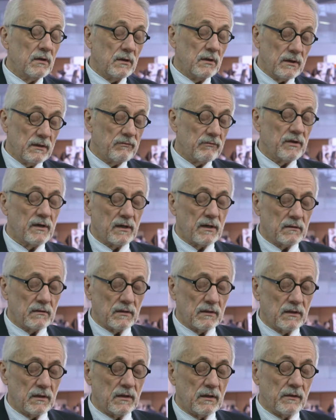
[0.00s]
even
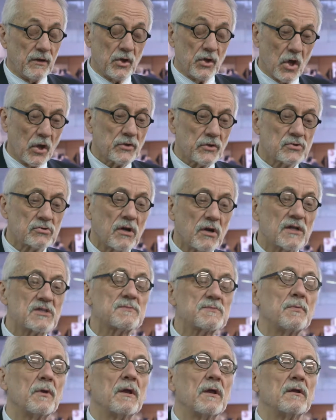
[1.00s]
in the
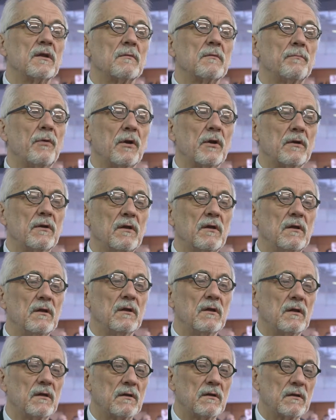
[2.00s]
non-transplanted body
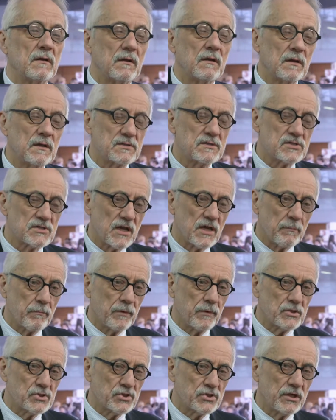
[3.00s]
in
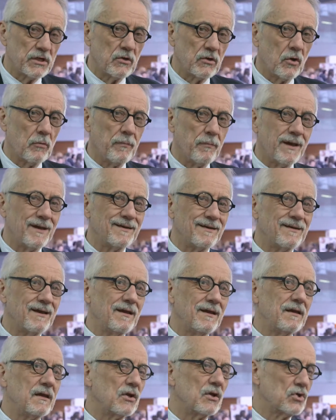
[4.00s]
establishing or
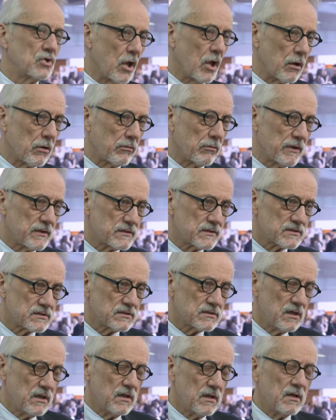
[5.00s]
maintaining tolerance,
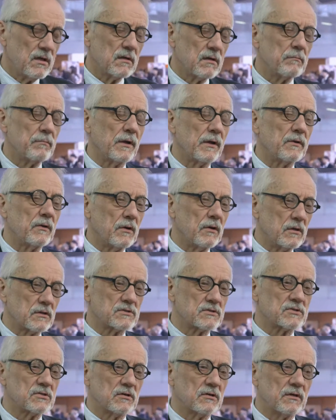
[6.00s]
but
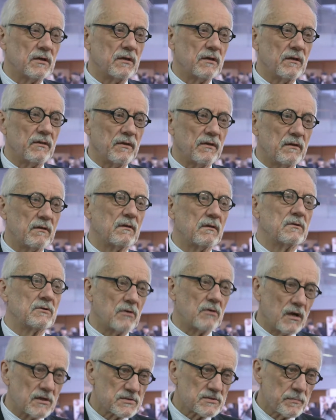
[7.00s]
also in the
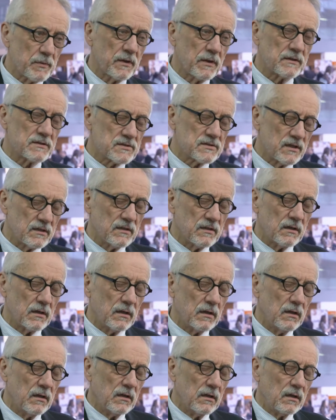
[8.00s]
transplant setting,
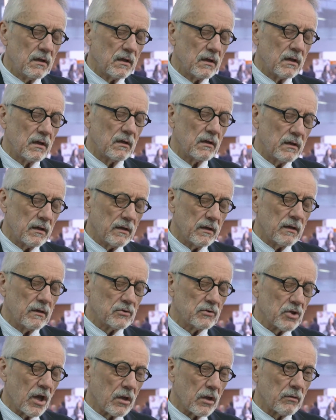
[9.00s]

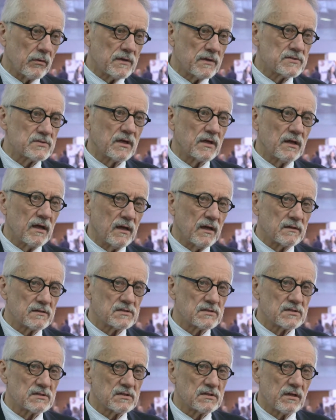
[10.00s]
tolerance
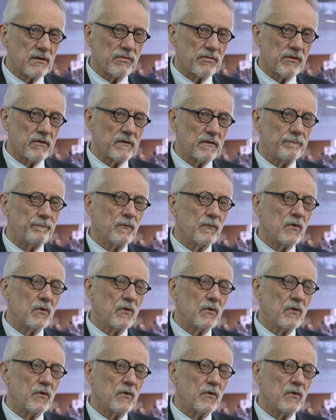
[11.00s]
against the